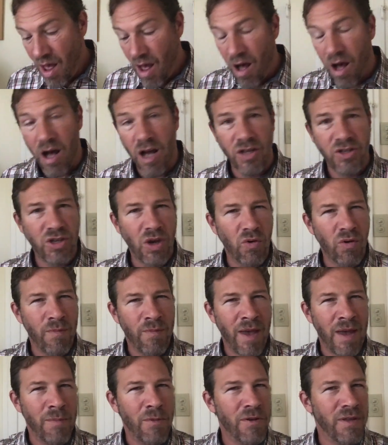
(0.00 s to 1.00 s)
Also
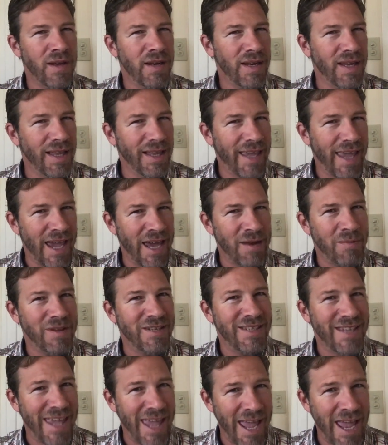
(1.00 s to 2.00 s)
remember that cannabis
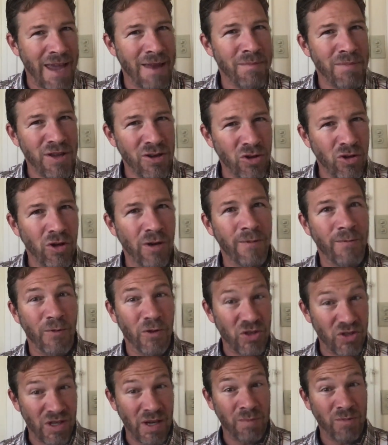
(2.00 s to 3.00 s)
can be good for
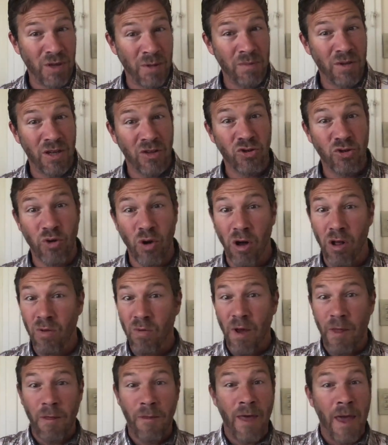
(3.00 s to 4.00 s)
symptom control,
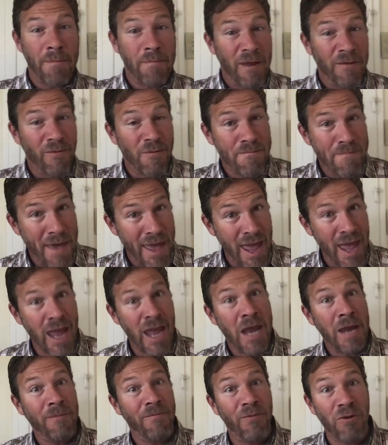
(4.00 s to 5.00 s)
whether that be for
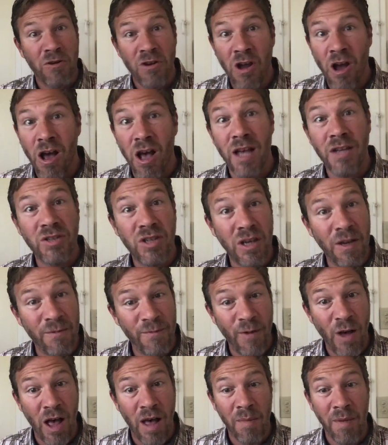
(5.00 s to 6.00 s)
pain, for nausea,
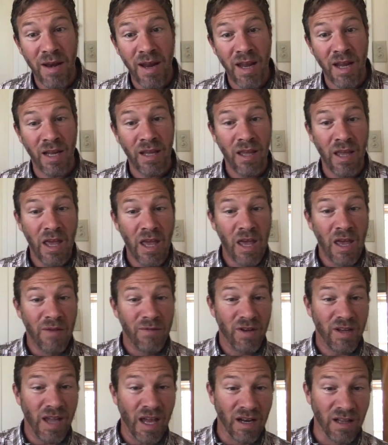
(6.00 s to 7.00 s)
vomiting. If
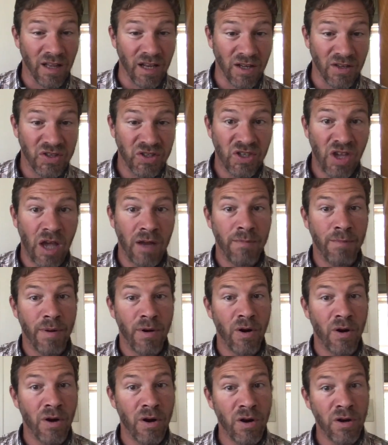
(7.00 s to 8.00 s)
you get a little
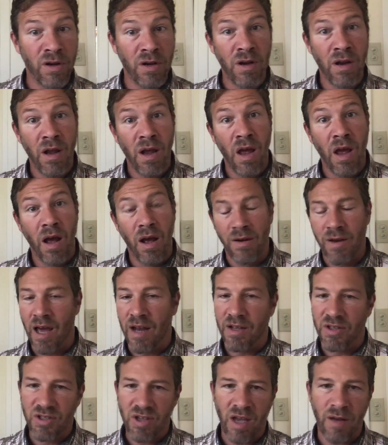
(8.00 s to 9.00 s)
sunburn, not
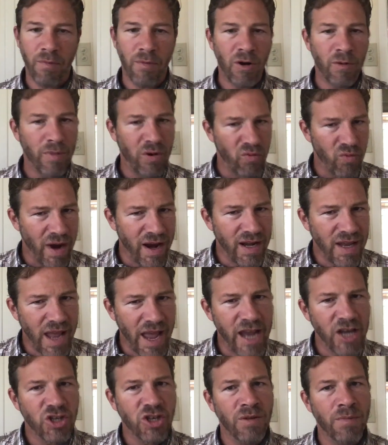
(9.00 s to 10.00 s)
a sunburn, but
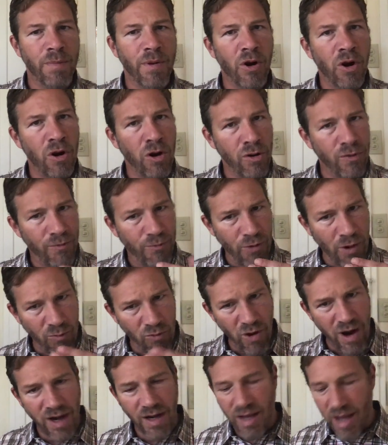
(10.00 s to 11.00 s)
radiation burn from
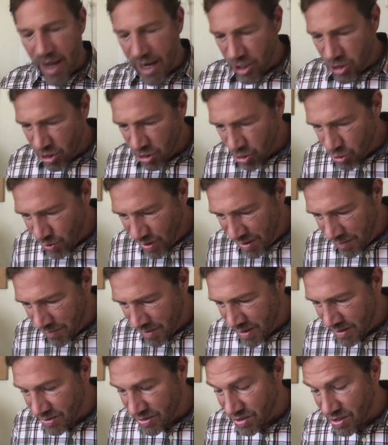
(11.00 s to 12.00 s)
radiation
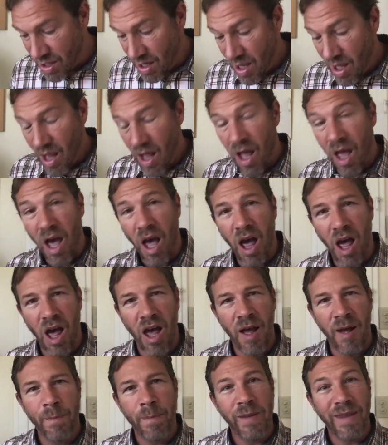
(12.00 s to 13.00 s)
treatments,
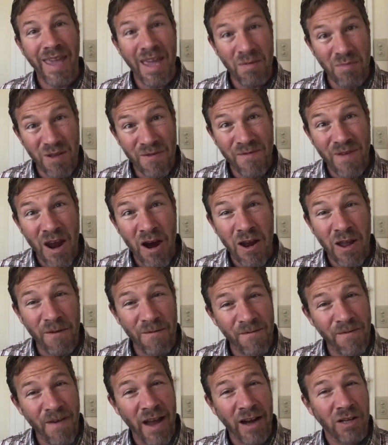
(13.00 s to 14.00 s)
can be very
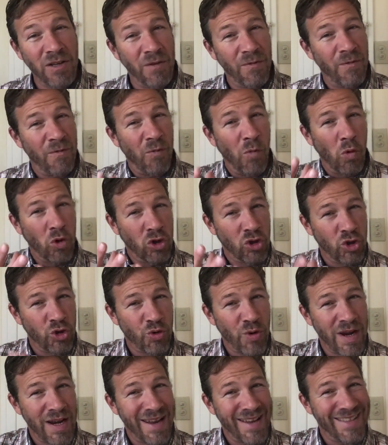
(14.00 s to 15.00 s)
effective for
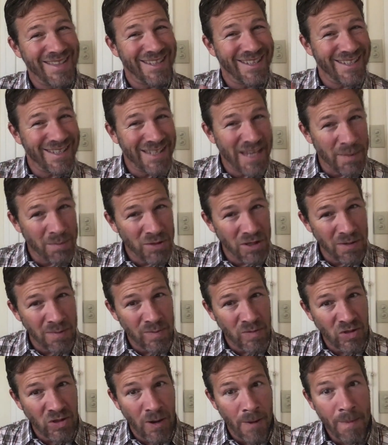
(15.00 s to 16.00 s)
treating the
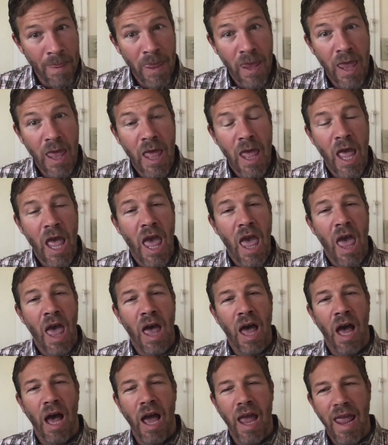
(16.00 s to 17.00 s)
symptoms.
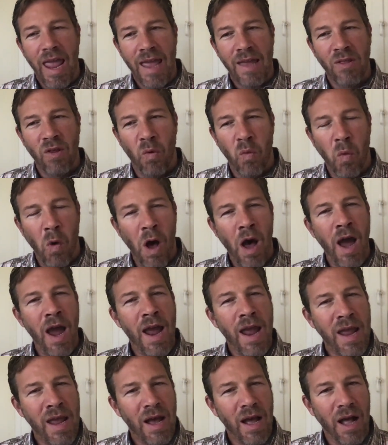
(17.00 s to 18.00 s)
And the
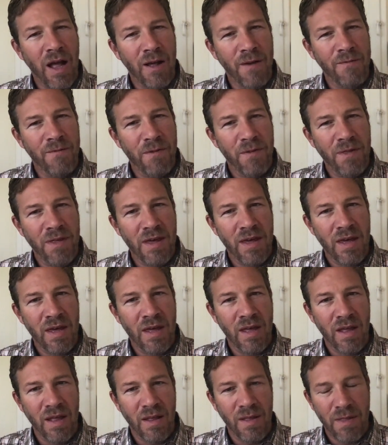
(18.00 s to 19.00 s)
why of
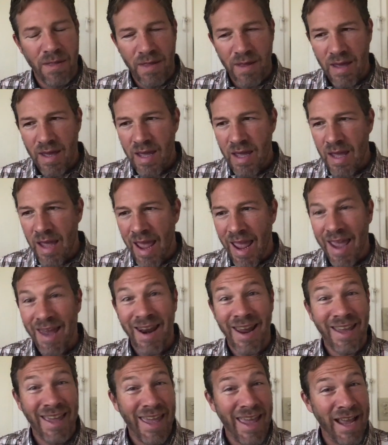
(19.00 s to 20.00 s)
the
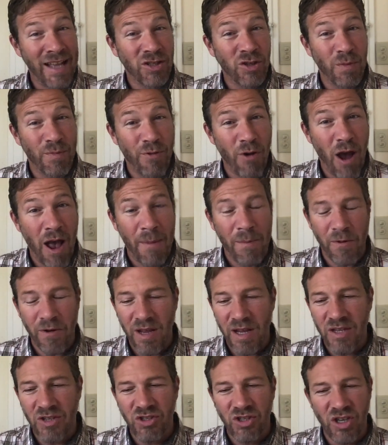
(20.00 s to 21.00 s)
anti-cancer
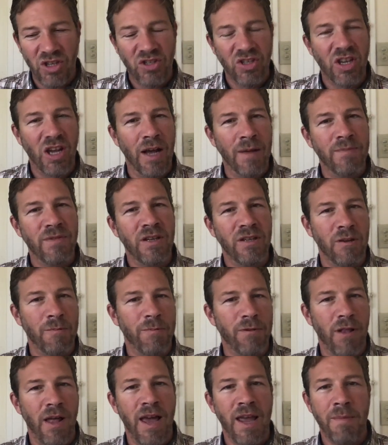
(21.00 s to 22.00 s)
properties just comes into
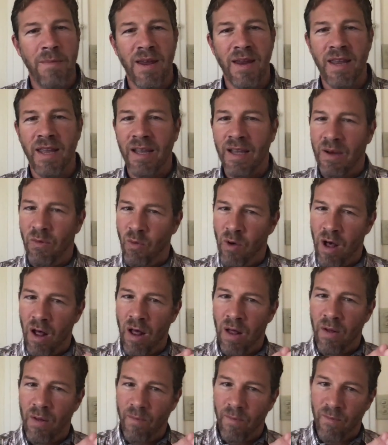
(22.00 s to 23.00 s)
play, meaning,
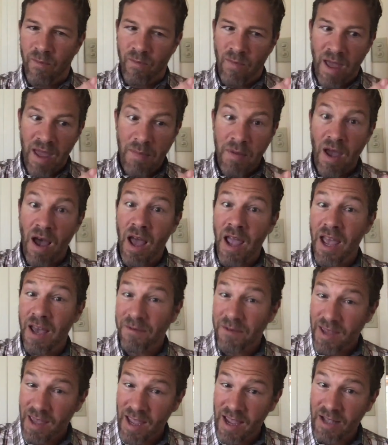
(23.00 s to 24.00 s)
well, maybe I
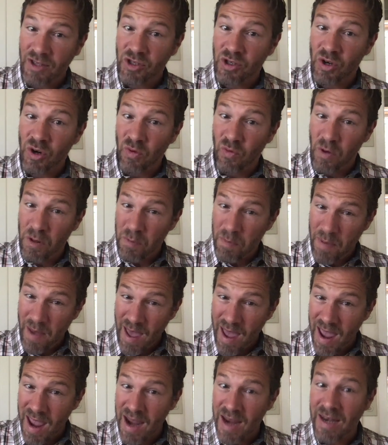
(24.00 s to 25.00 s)
have cancer with
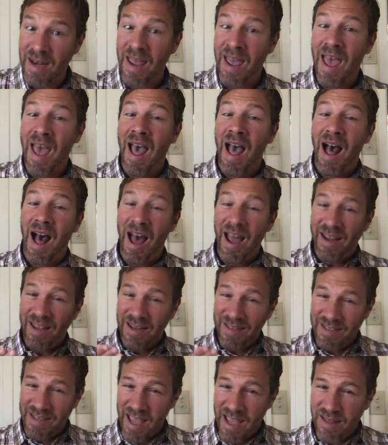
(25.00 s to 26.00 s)
pain. I
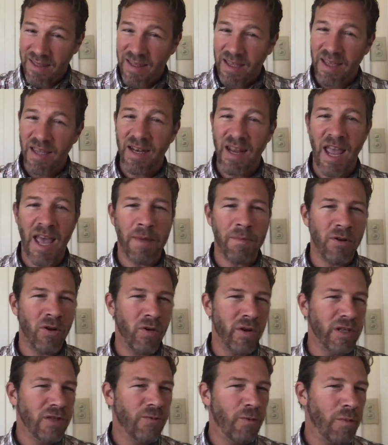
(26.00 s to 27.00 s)
can take the
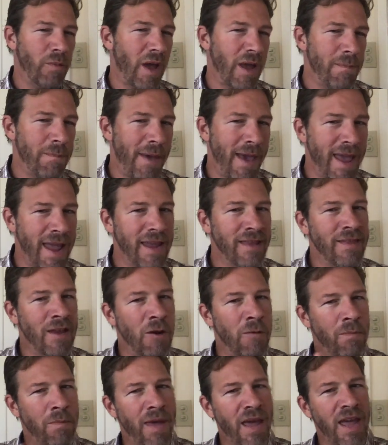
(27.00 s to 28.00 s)
cannabinoids for my pain.
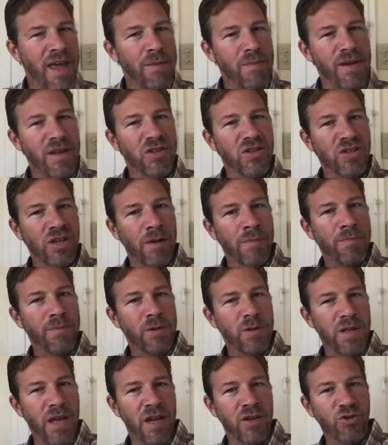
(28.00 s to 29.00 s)
There may be some
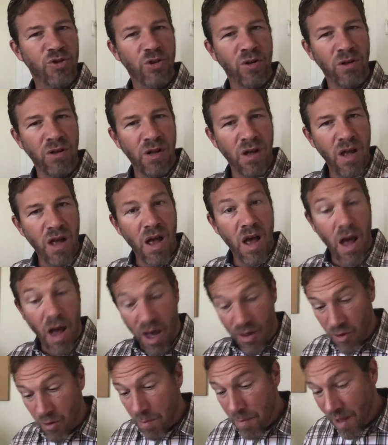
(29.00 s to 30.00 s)
potential
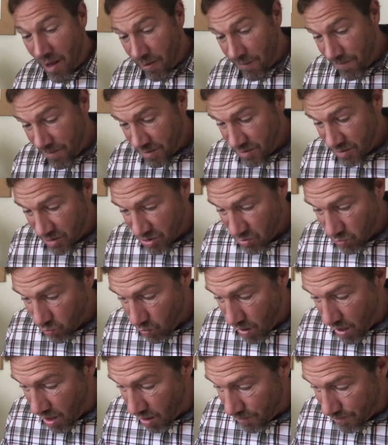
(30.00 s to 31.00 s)
other benefits as
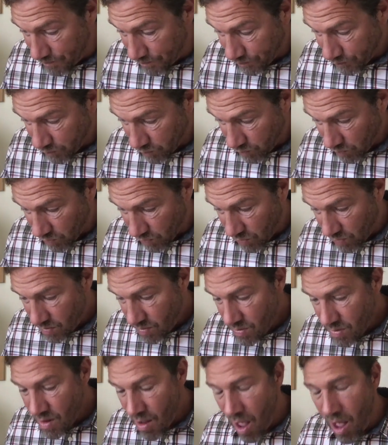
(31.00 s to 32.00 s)
well.
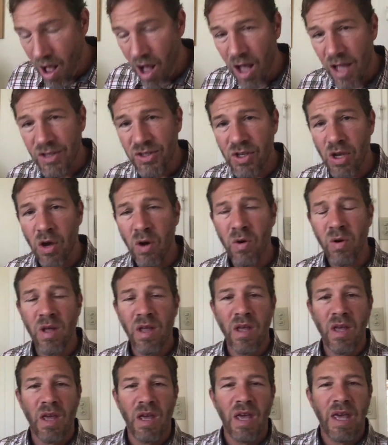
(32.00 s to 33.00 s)
Also,
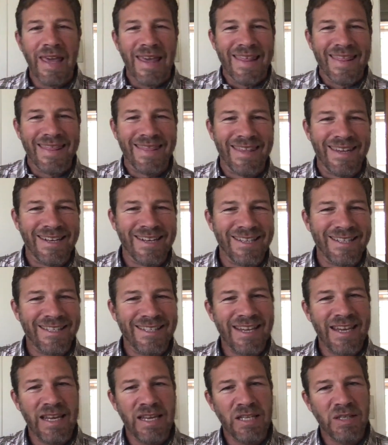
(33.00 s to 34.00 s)
the
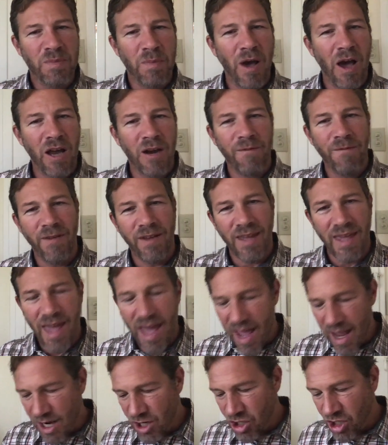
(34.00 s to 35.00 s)
disease
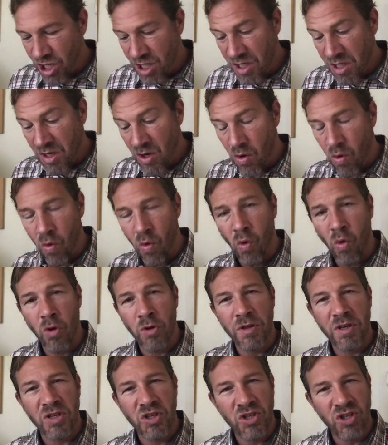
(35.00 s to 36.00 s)
modification or
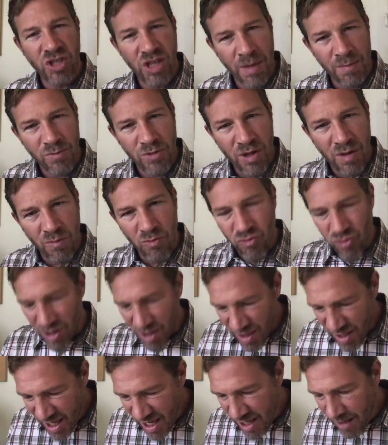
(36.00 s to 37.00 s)
the symptom
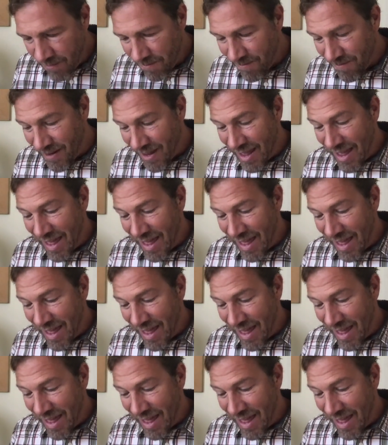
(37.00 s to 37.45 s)
relief